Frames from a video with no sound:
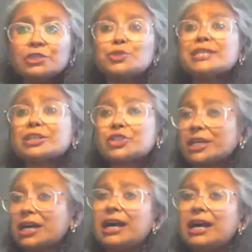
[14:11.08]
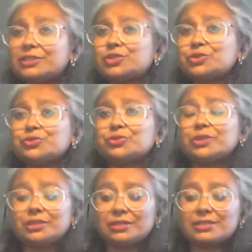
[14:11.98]
So it's actually hard to do
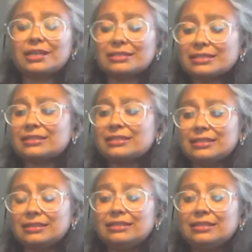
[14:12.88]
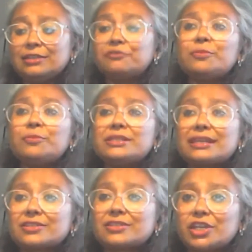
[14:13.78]
studies in the informal
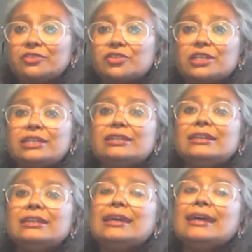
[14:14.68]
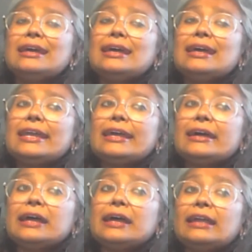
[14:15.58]
sector generally.
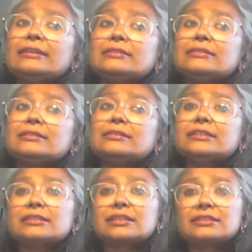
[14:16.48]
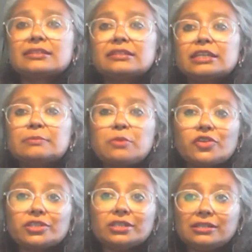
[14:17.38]
And it is considered
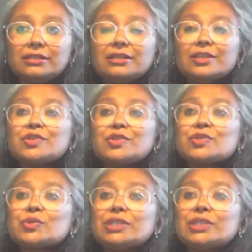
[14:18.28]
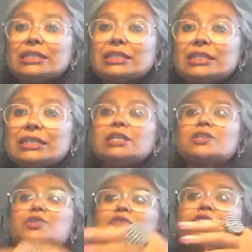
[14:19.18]
immoral. So these
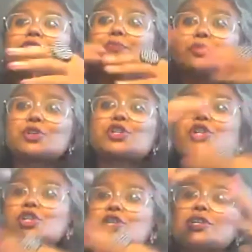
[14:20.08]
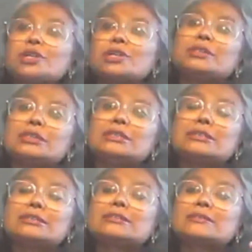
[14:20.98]
three sort of push
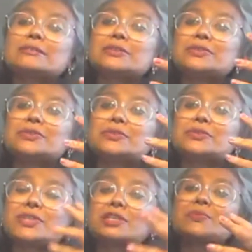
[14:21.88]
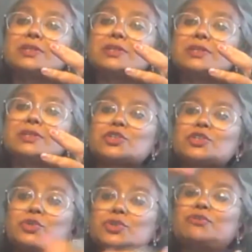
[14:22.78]
these, you know, sex workers
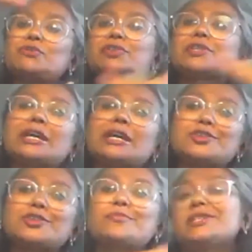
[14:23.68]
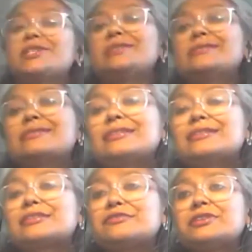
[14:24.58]
to different kinds of margins, and
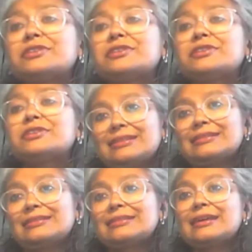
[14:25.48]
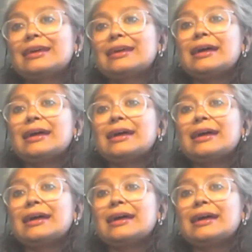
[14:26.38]
it's difficult to access.